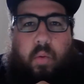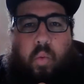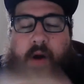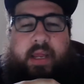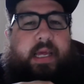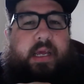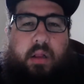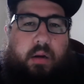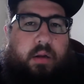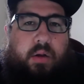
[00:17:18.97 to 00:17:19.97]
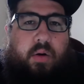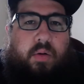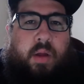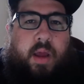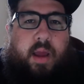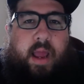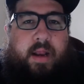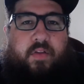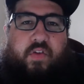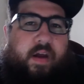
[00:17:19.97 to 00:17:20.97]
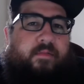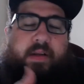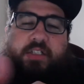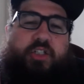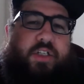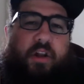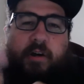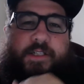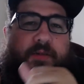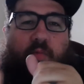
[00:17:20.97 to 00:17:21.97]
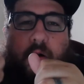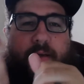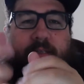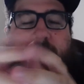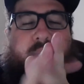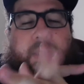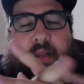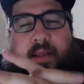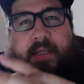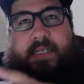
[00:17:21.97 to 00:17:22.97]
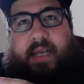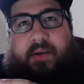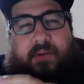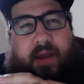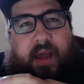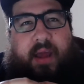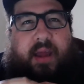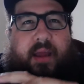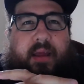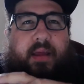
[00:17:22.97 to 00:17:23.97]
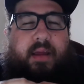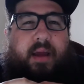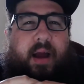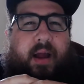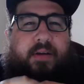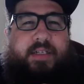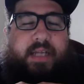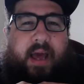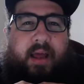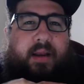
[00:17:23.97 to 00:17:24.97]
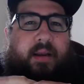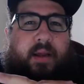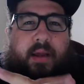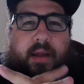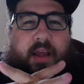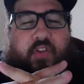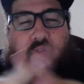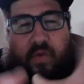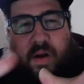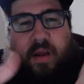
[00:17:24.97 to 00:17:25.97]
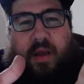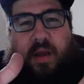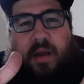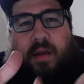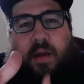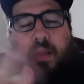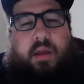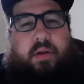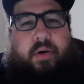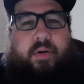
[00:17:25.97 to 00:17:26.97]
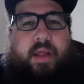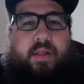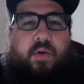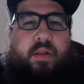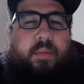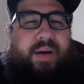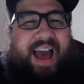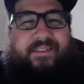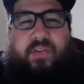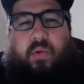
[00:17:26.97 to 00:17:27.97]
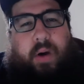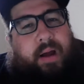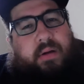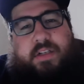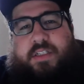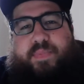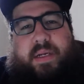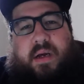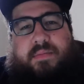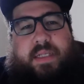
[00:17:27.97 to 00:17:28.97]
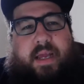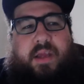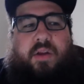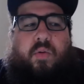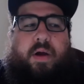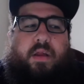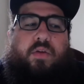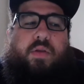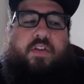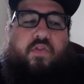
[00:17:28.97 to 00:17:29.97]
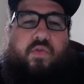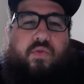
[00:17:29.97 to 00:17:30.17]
healer, and so everybody's just launching rockets, and it's like, okay, I understand, it's funny, get the whole thing, but after a while it just becomes like, what, you need to,